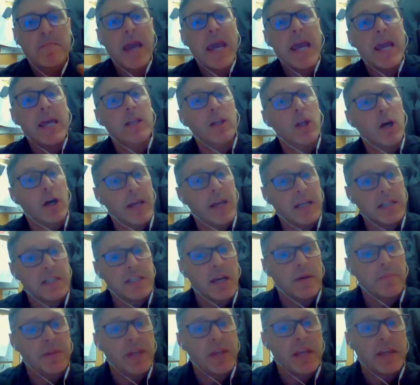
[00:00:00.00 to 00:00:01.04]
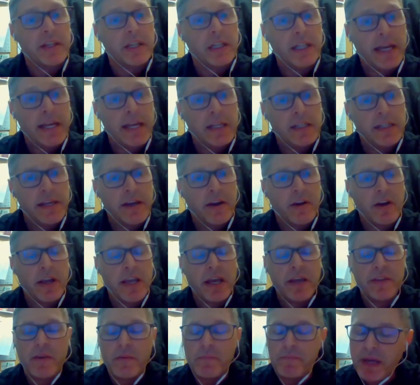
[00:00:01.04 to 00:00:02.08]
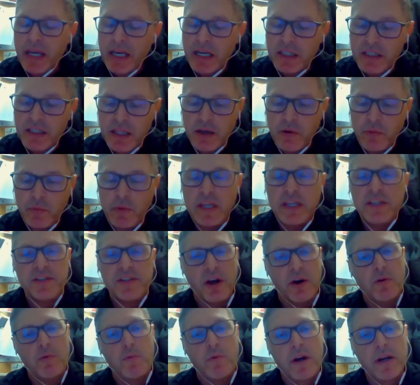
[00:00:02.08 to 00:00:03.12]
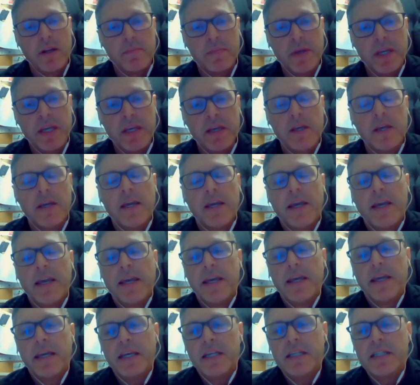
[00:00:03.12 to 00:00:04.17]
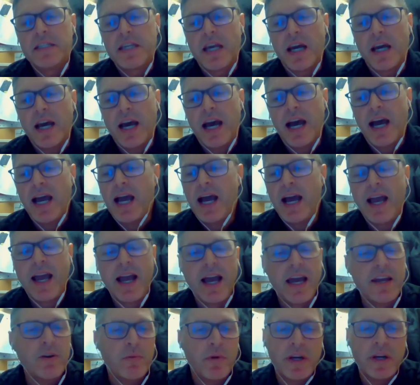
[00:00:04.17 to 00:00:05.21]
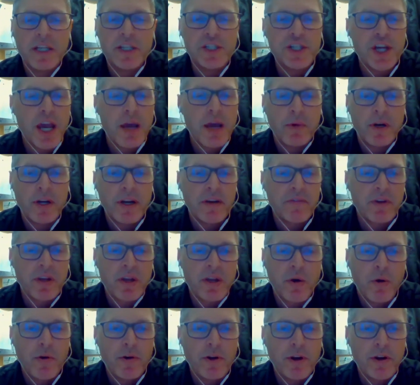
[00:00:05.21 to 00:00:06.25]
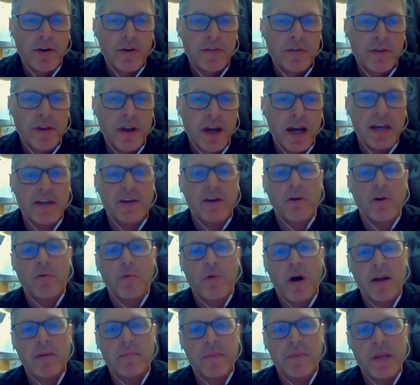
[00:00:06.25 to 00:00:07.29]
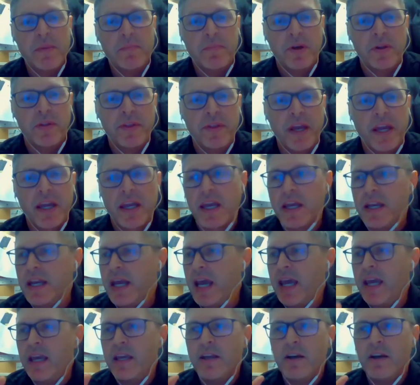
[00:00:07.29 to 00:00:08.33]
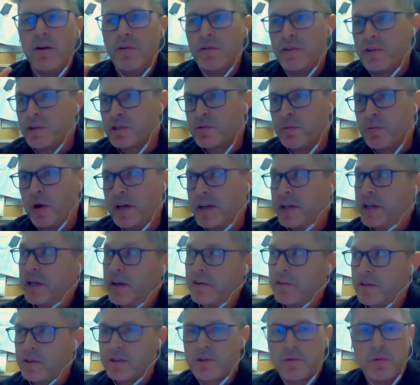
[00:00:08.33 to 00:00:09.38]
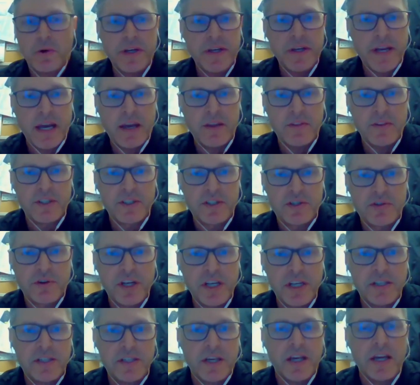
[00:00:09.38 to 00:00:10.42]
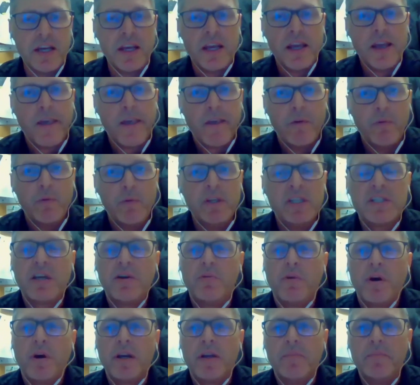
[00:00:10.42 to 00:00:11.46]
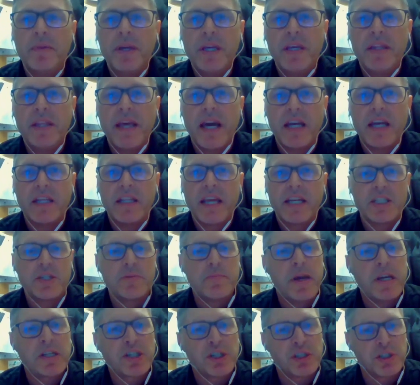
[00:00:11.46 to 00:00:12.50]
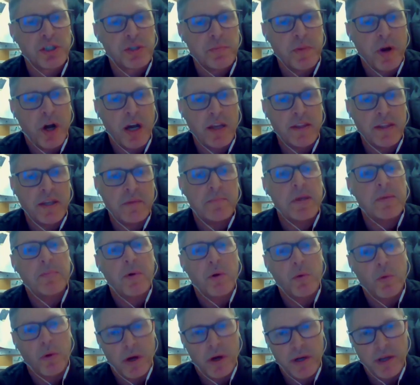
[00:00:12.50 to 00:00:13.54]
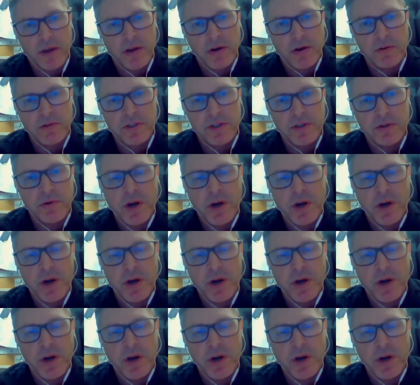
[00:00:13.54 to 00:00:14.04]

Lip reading: may look at something in the Langley area. The biggest thing we don't want to be is I don't want to jam on every corner. I don't want people thinking, hey, there's one here, there's one down the street. We still want to be that special spot that people want to go to.